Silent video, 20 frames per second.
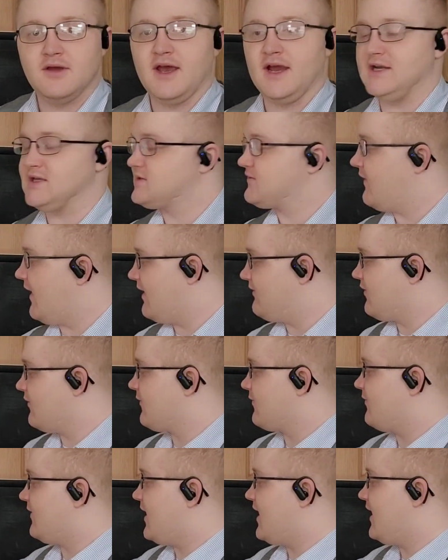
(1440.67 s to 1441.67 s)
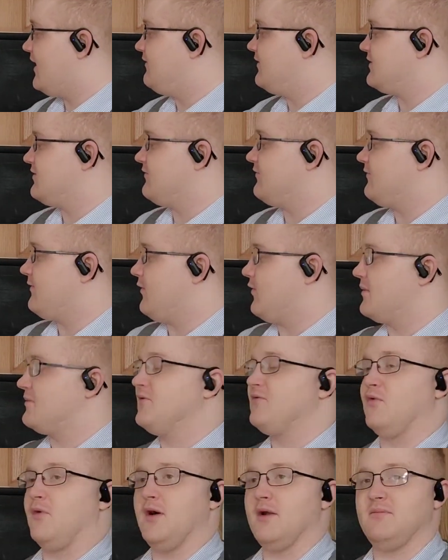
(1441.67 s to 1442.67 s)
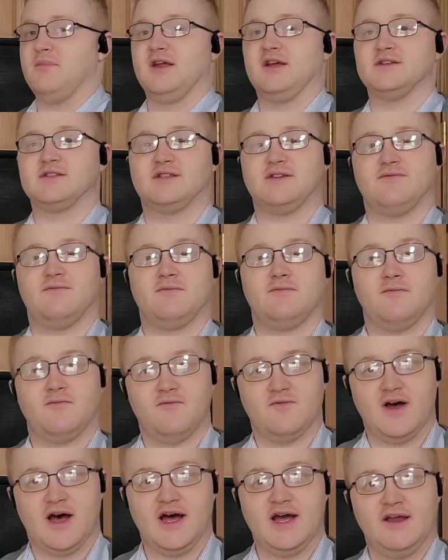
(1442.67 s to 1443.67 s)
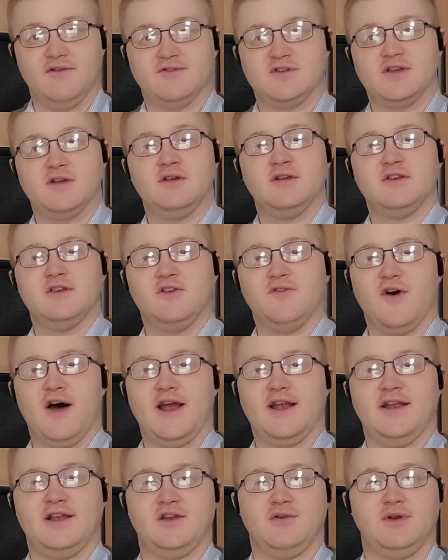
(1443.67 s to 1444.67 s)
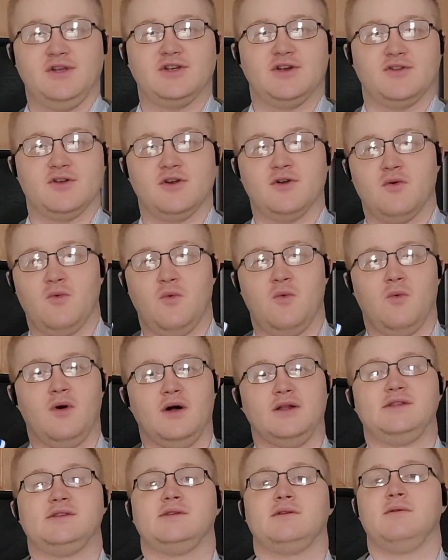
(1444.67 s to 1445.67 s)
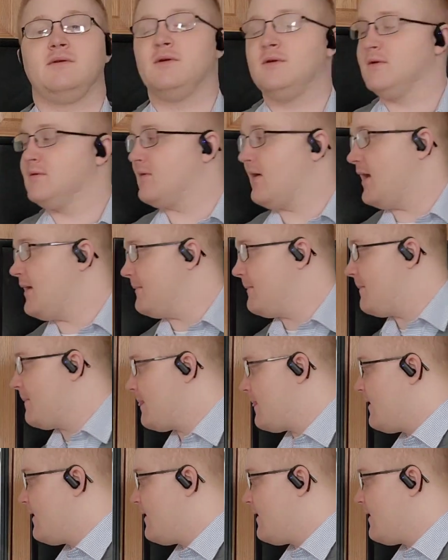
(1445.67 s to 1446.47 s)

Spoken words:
And it's 5/5 is a form of 1 because the 5s divide into each other once, right?